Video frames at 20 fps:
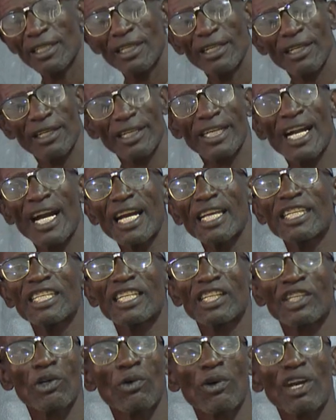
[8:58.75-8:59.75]

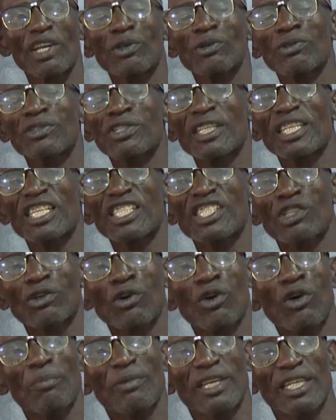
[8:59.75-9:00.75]
regarding your useless
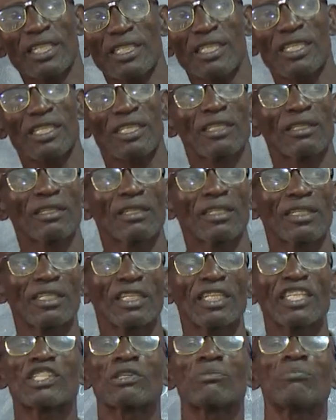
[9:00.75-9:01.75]
comments,
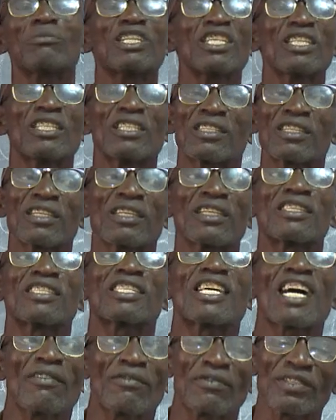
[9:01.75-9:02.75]
it means
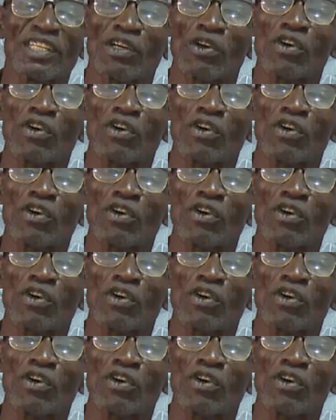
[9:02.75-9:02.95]
reserve the